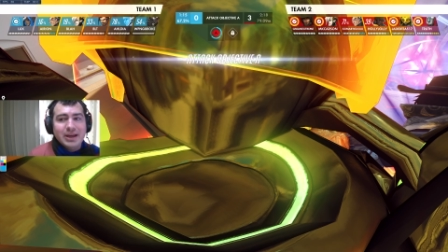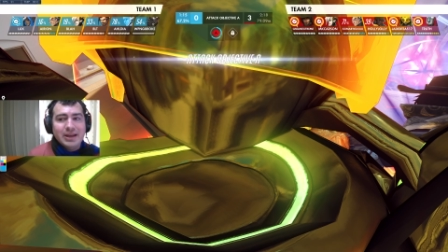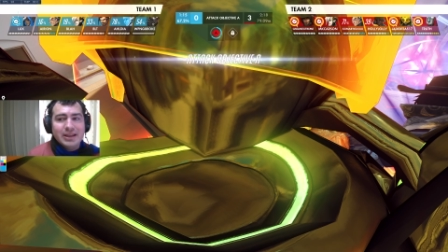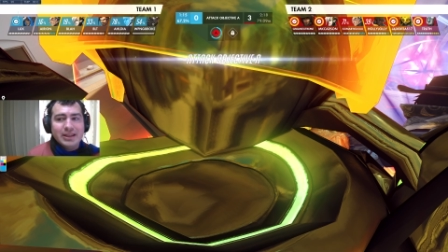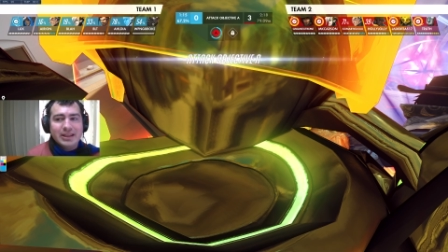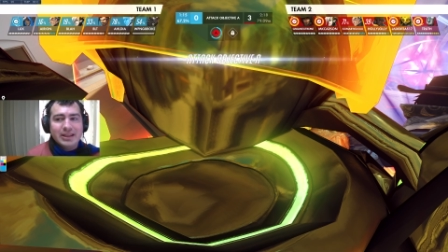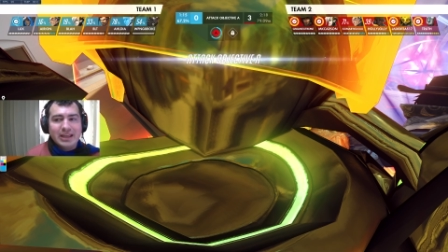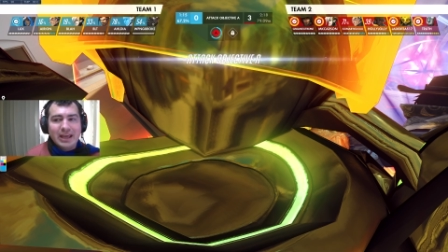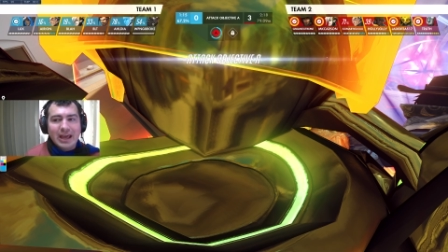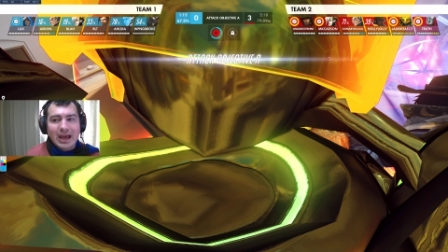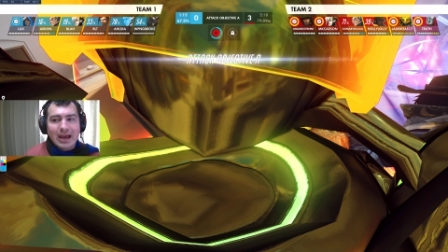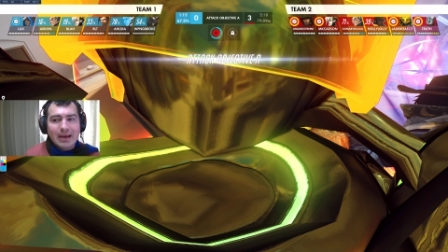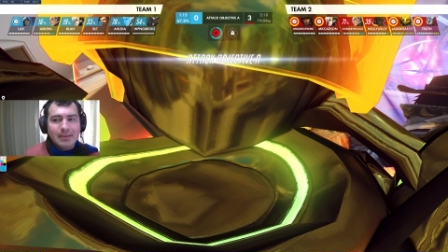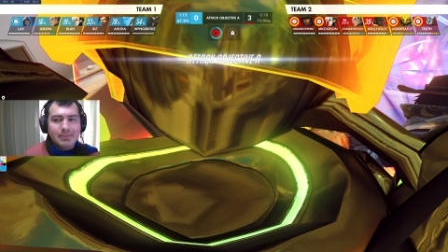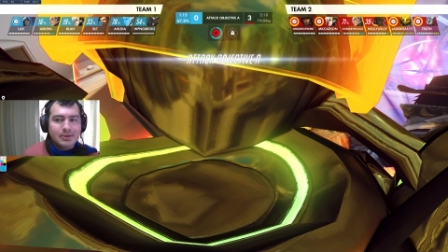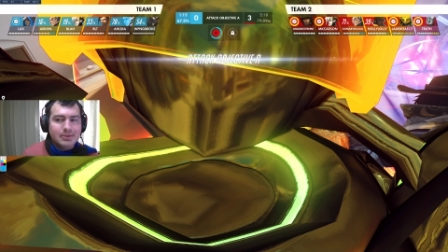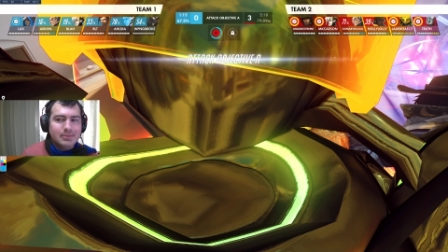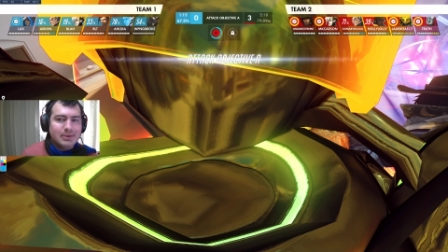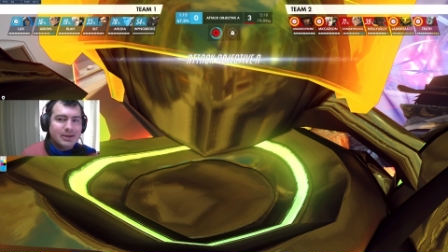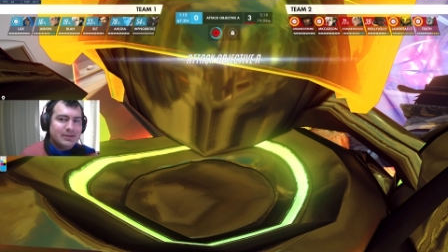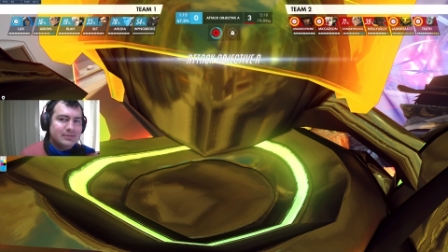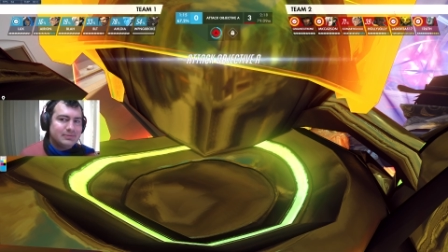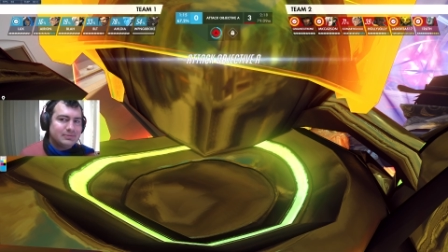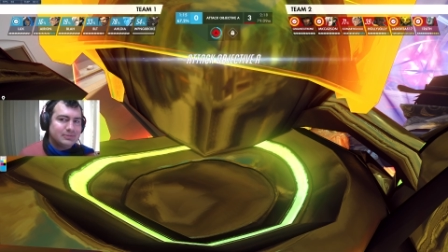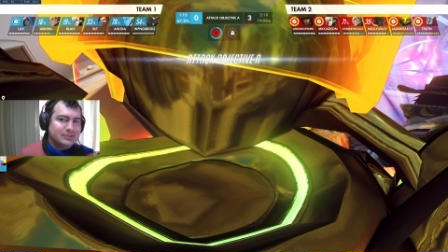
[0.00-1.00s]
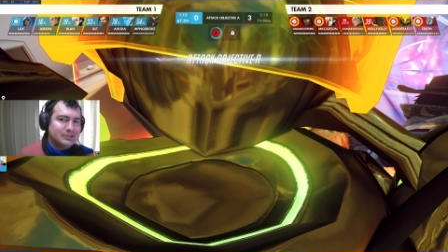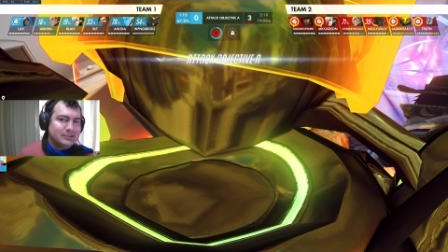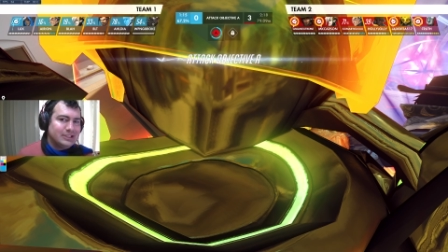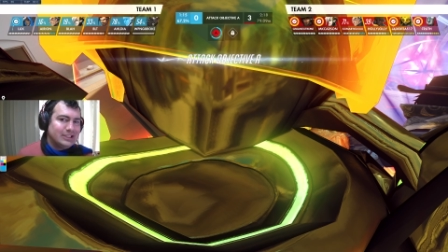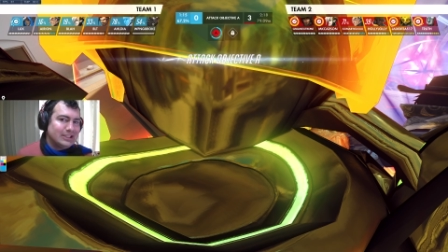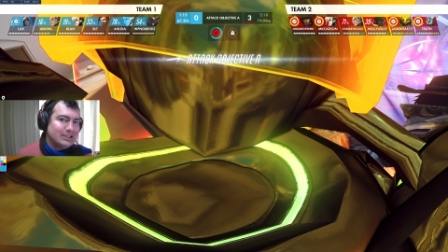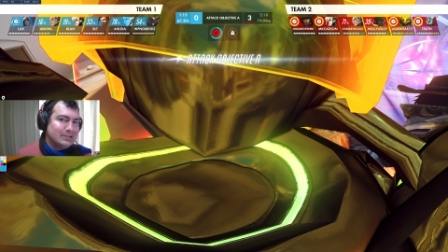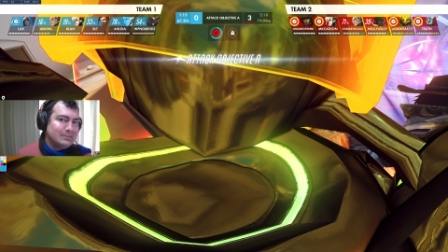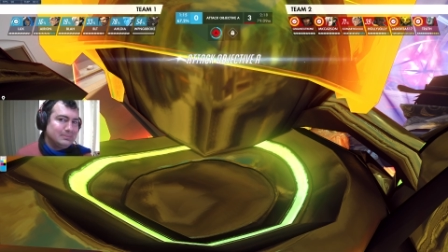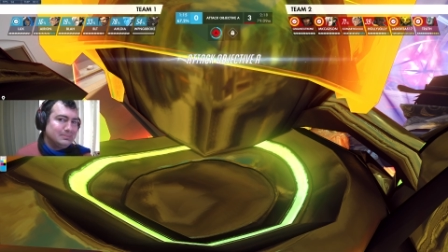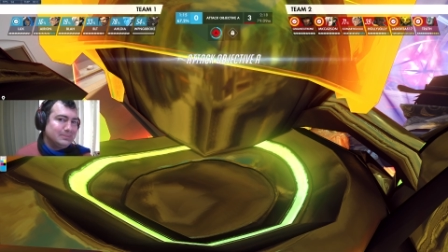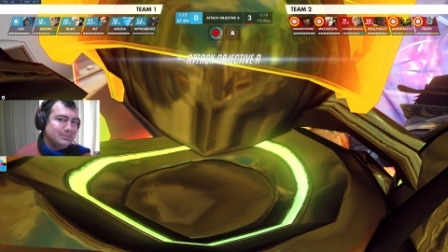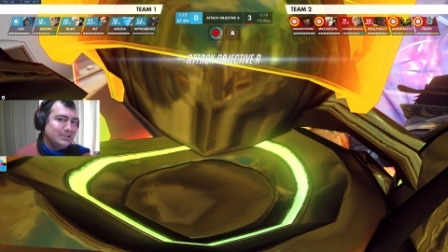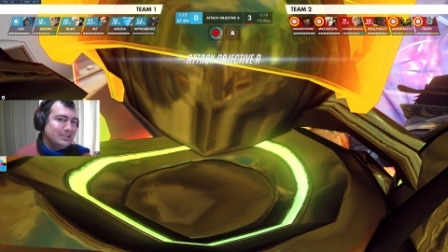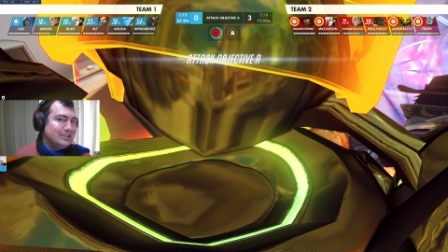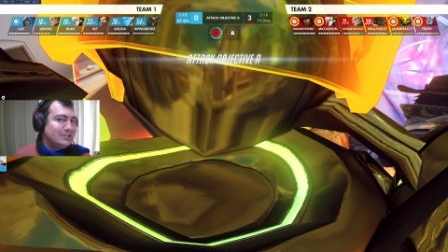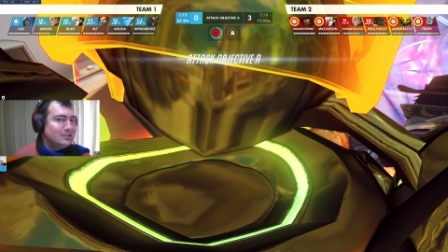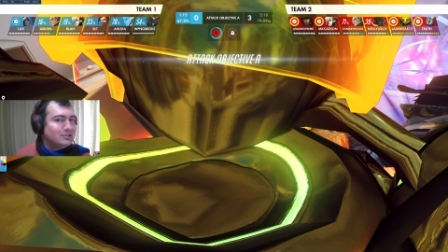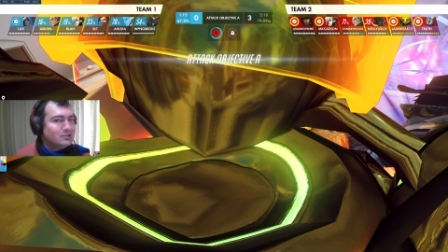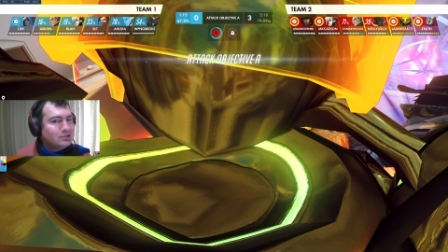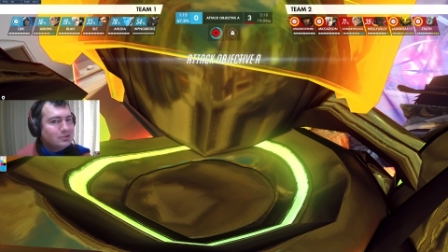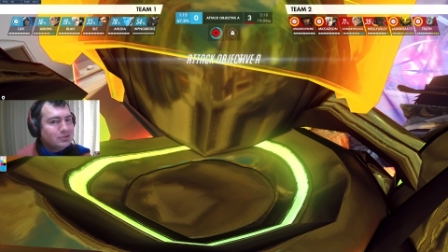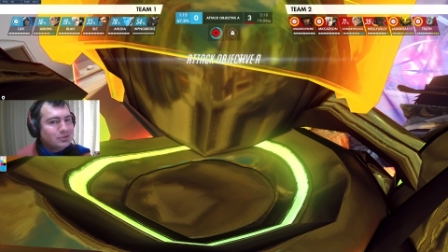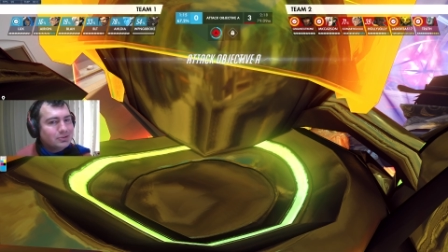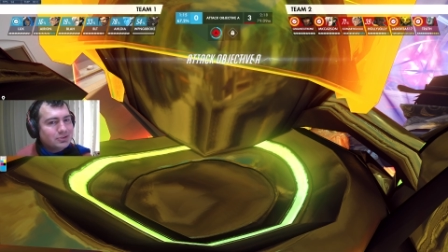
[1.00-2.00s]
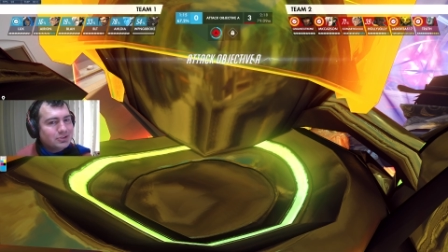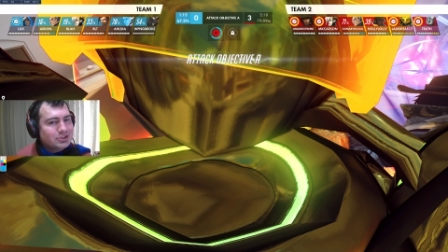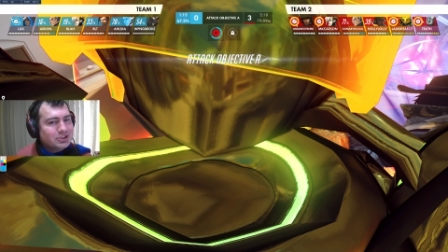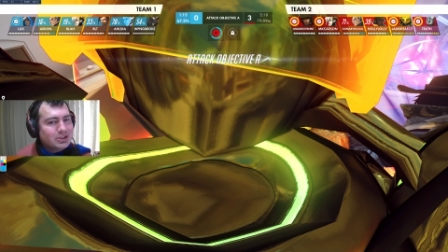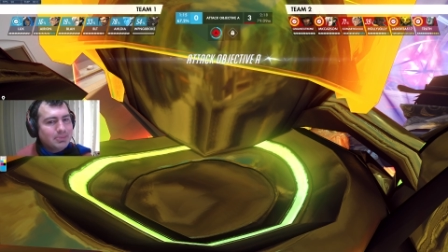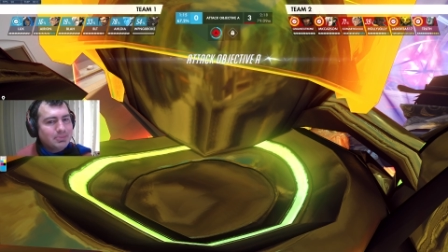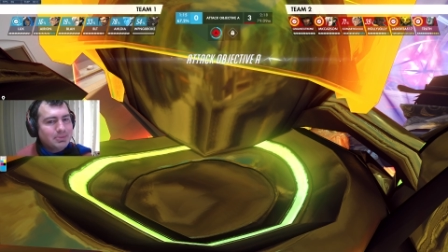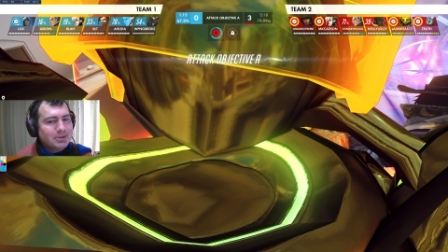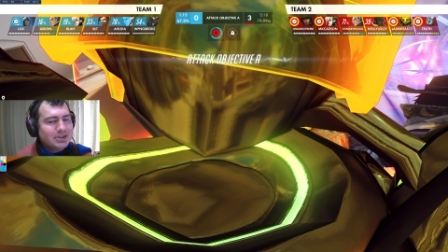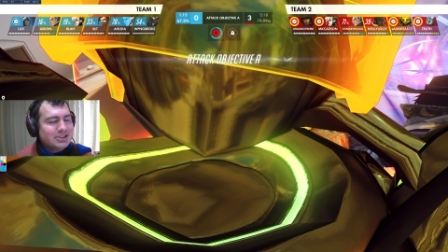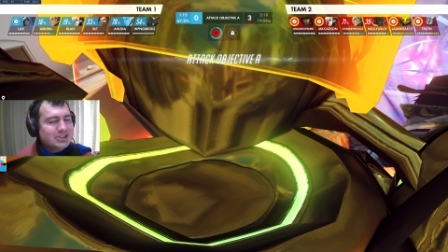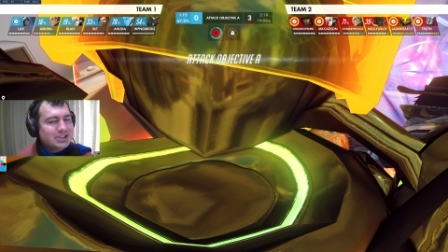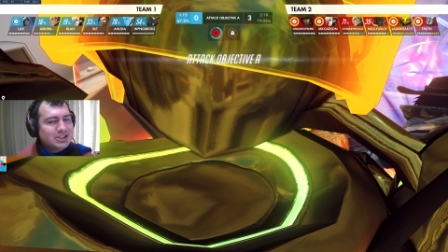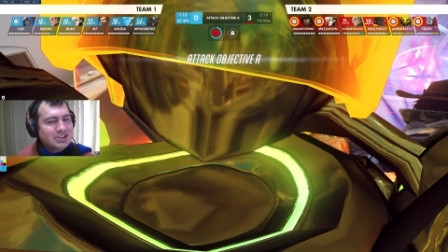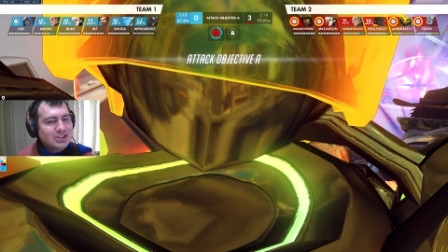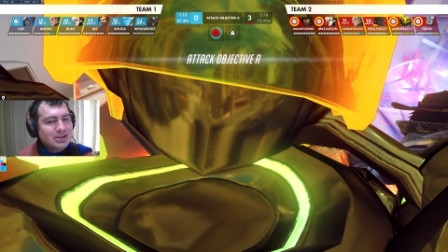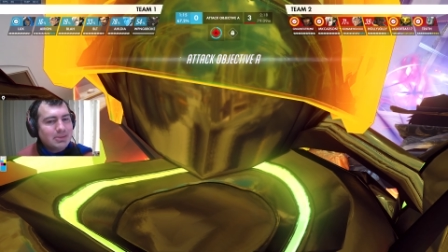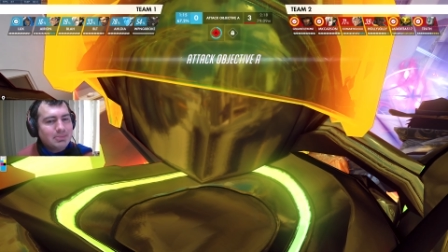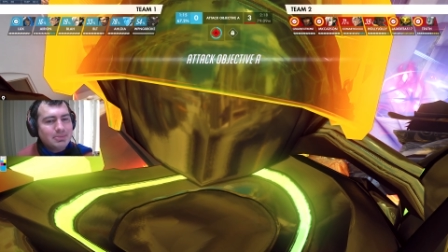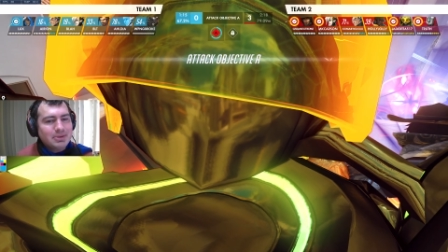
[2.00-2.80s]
the game. You might for like a minute hold or something see something